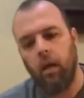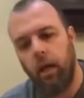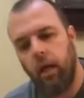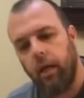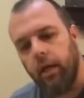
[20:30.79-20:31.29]

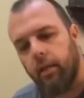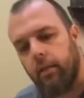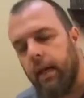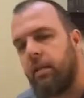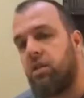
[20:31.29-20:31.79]
He is
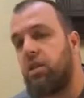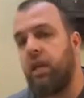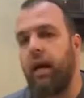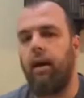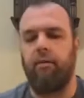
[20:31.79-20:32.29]
a
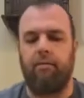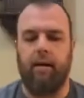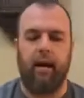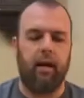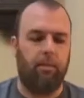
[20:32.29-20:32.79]
terrifying